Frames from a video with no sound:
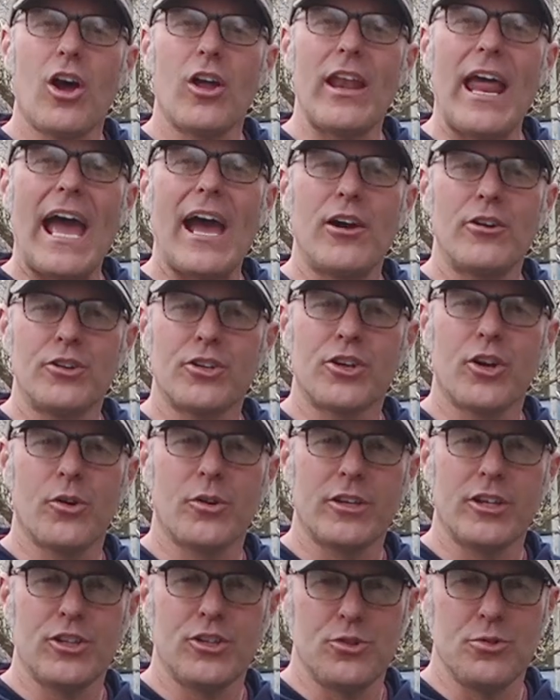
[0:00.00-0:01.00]
on how you're
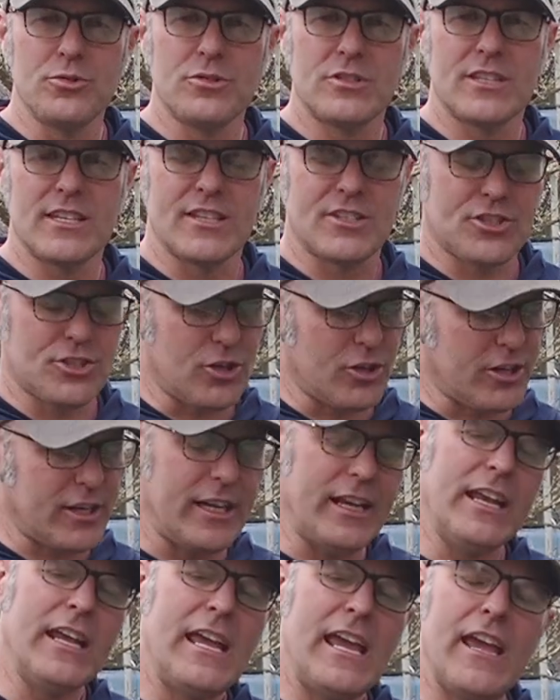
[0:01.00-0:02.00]
going to use this
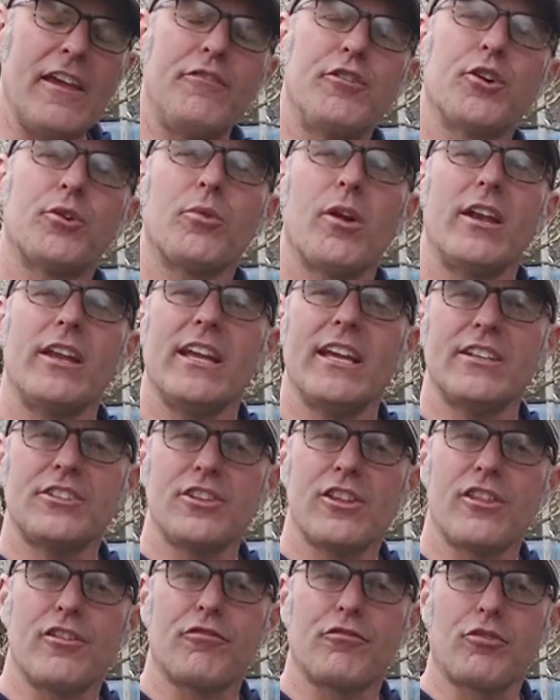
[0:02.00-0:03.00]
circuit. If you're running it
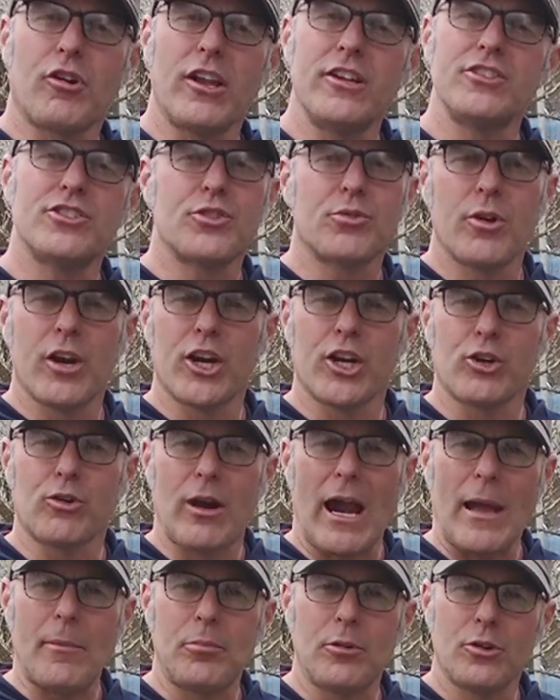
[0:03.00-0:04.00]
to the front to run a
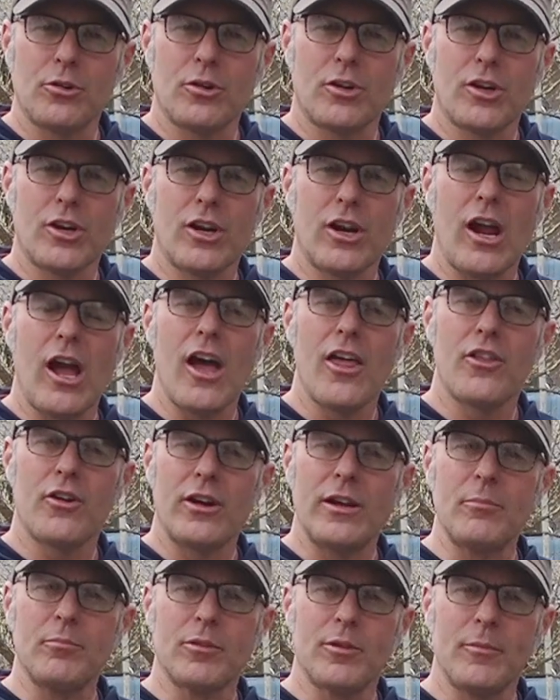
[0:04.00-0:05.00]
grapple or other
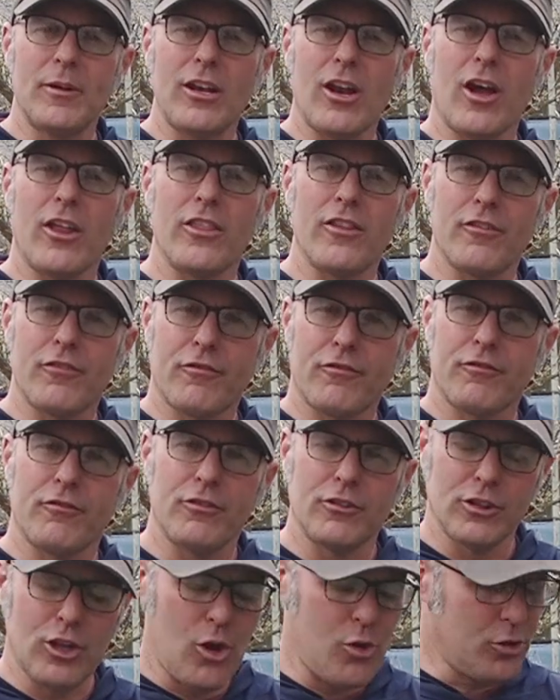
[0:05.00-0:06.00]
implement on the
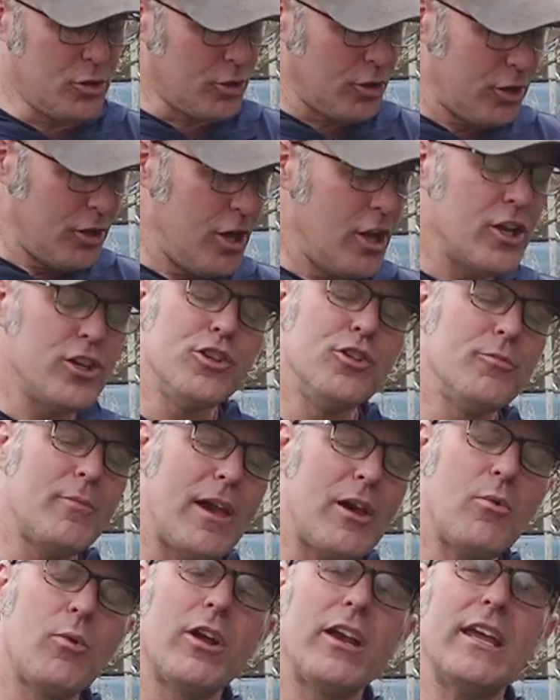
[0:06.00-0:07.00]
loader, you
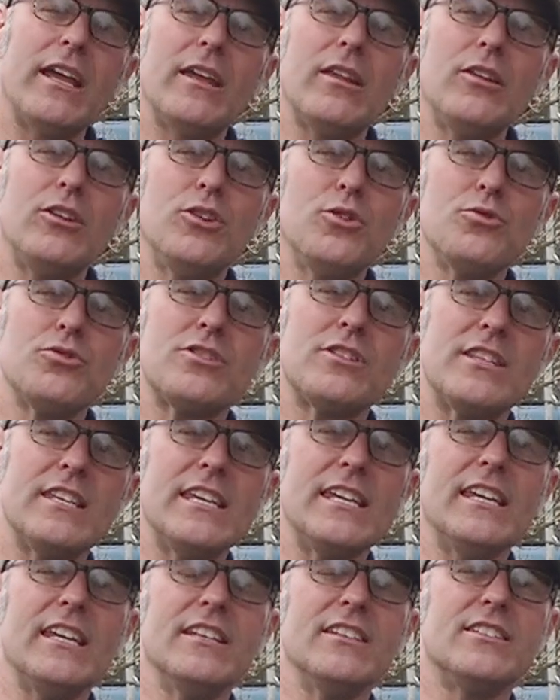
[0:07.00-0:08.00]
may want to use
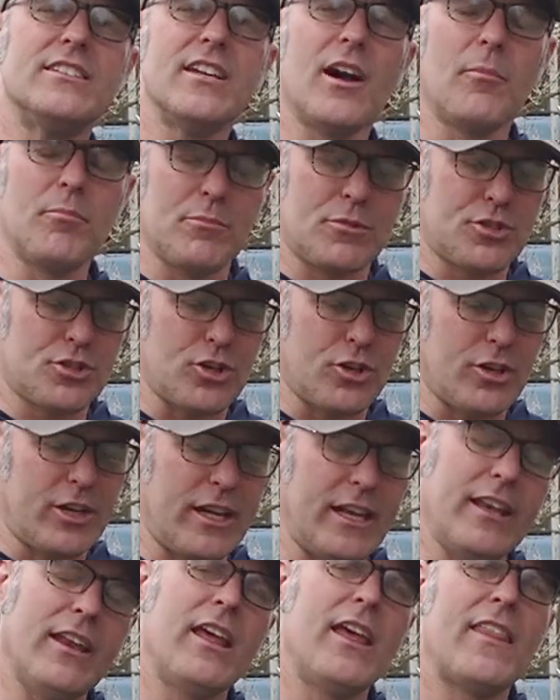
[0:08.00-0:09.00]
the dump
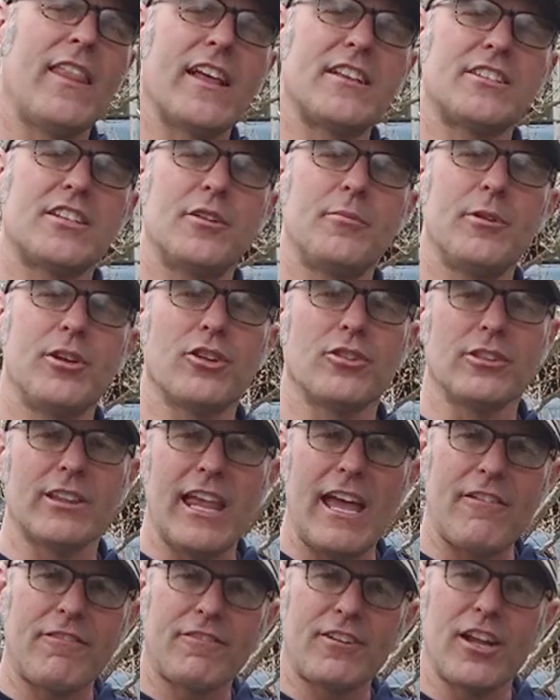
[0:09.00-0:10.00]
circuit. That's going to be your
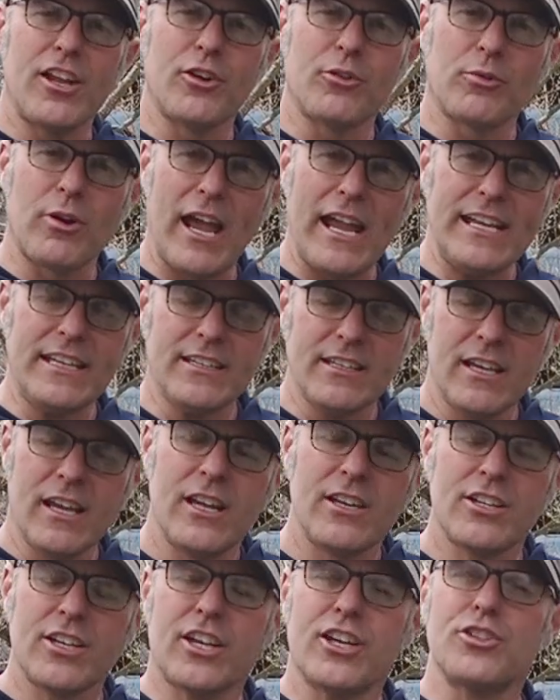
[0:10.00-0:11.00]
left and right
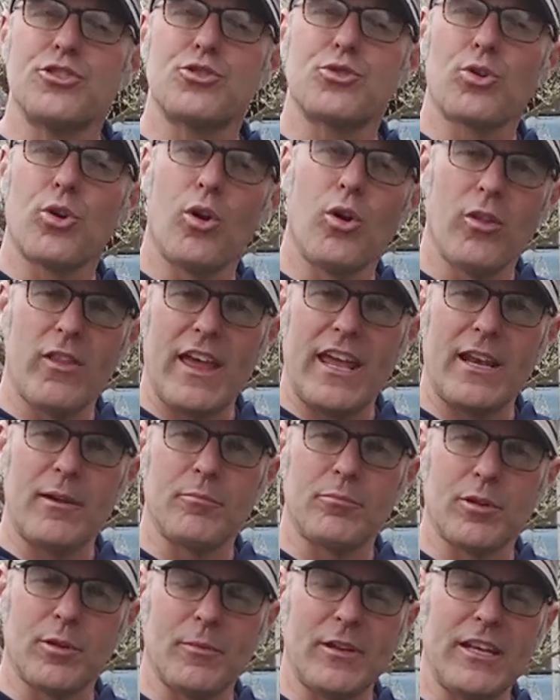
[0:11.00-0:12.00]
to control that
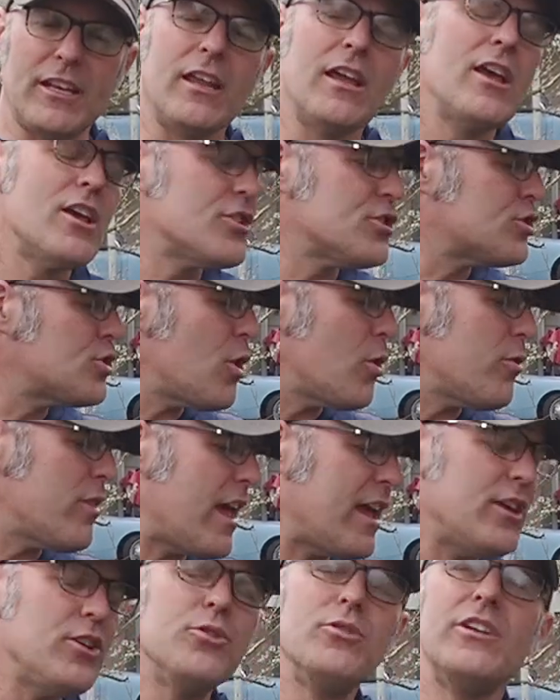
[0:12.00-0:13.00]
implement so
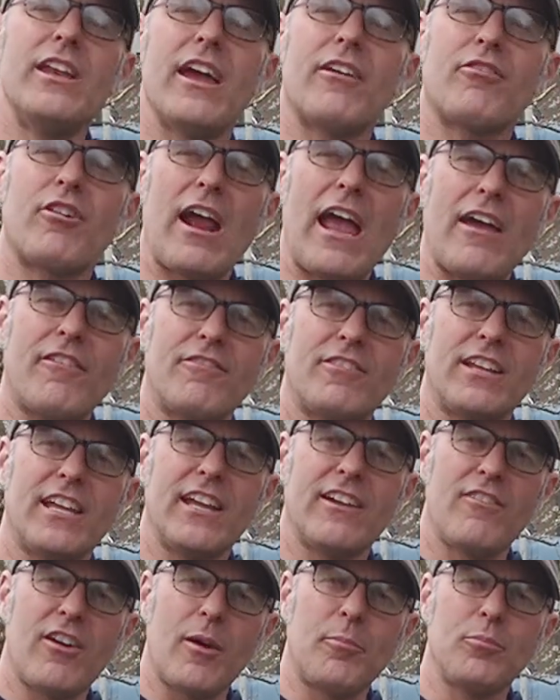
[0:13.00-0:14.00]
that you never have to
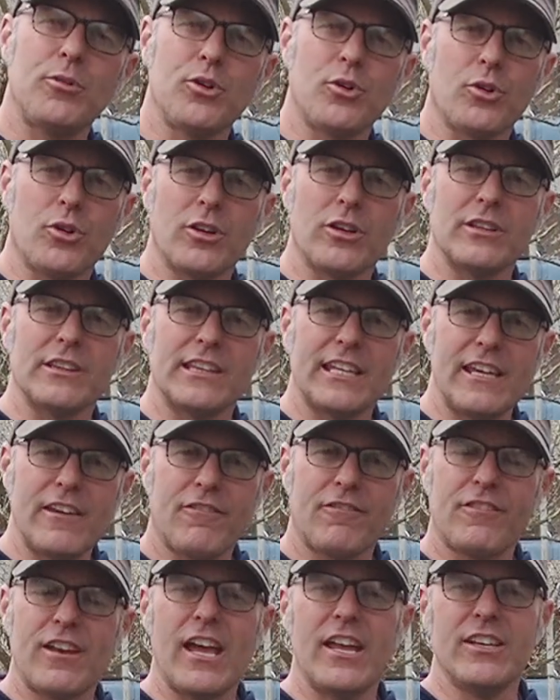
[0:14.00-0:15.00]
give up your
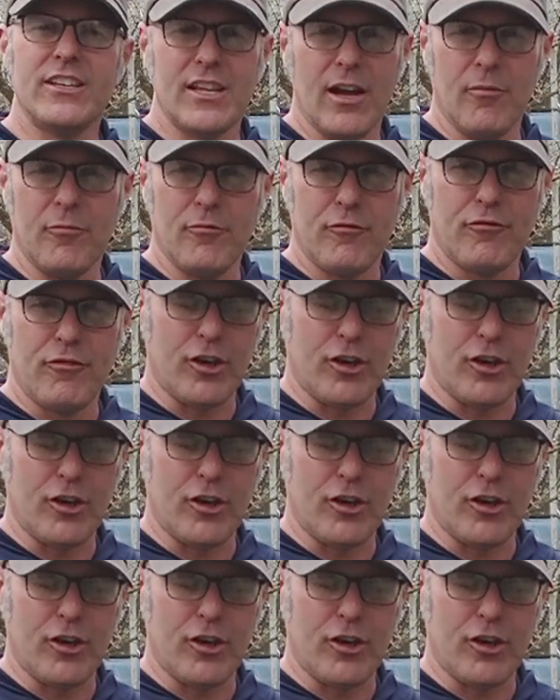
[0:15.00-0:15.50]
lift and dump